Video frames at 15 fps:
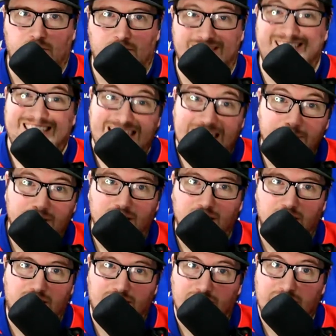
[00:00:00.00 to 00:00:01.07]
It seems a
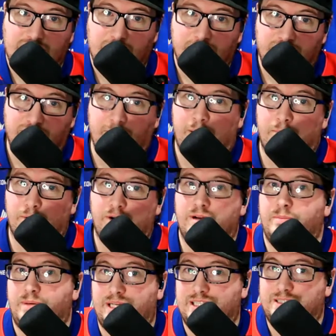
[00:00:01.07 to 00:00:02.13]
little silly coming from
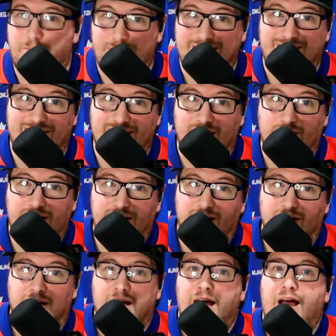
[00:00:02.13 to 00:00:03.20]
Alberta, but it's a big thing out
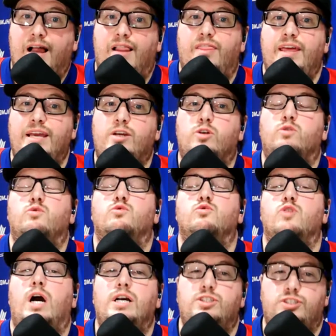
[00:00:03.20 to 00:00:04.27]
here. They
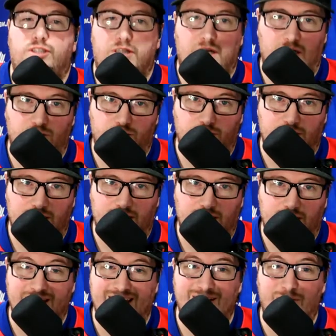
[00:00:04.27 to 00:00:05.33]
crushed Country Night. I
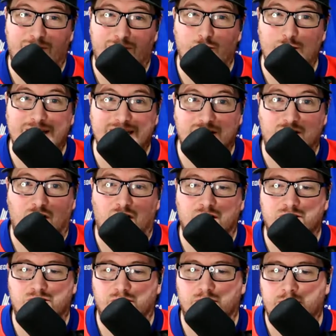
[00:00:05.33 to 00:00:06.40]
mean, they had a freaking
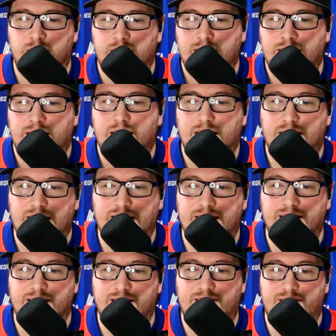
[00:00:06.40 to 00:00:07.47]
concert
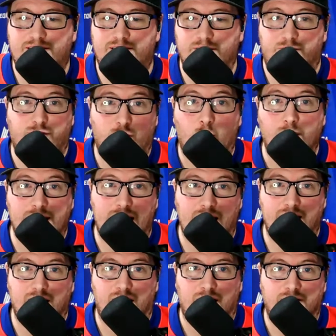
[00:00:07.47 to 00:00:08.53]
in the
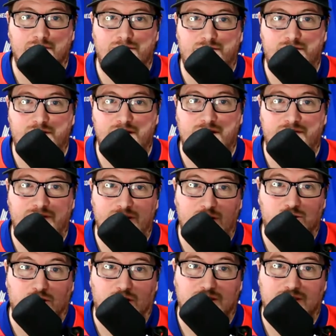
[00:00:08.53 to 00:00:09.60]
foyer of the
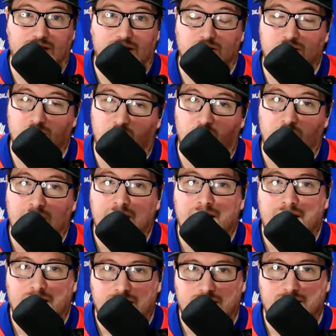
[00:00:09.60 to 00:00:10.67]
Videotron Center. So
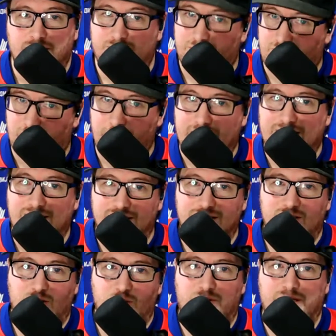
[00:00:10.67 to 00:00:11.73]
Quebec
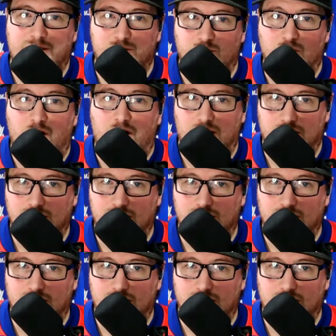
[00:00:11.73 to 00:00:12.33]
doesn't do things wrong.